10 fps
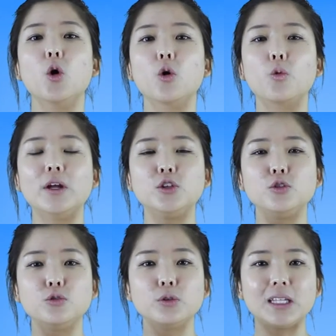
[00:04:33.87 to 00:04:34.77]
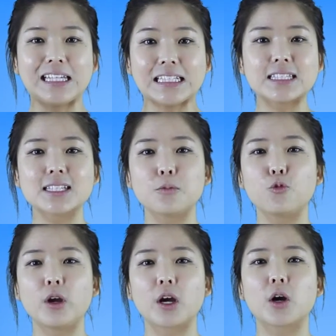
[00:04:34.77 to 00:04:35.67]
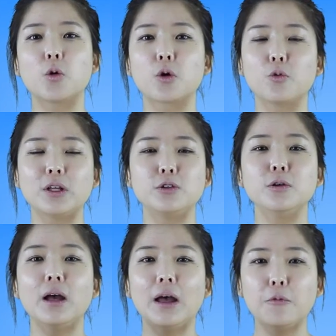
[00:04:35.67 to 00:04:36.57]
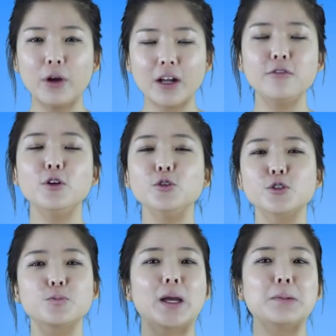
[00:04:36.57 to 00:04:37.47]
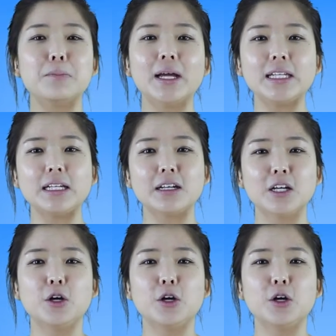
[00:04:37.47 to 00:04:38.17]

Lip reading: or when you eat somewhere or whenever you spend money.